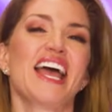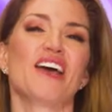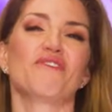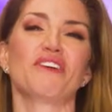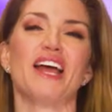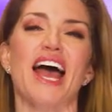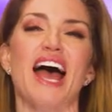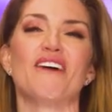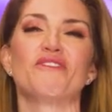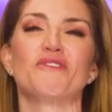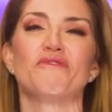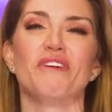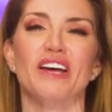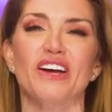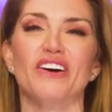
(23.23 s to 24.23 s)
If you haven't
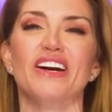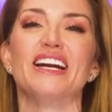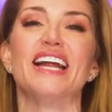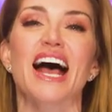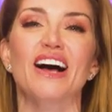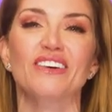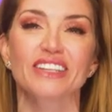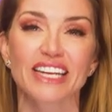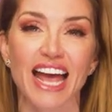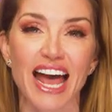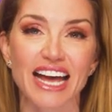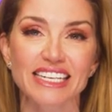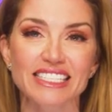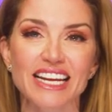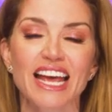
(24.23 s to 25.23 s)
figured it out
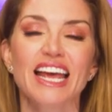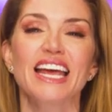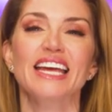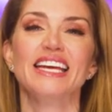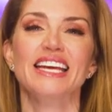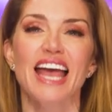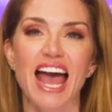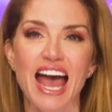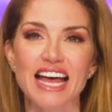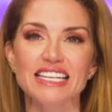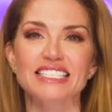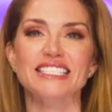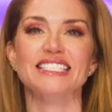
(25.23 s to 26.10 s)
yet, Yes,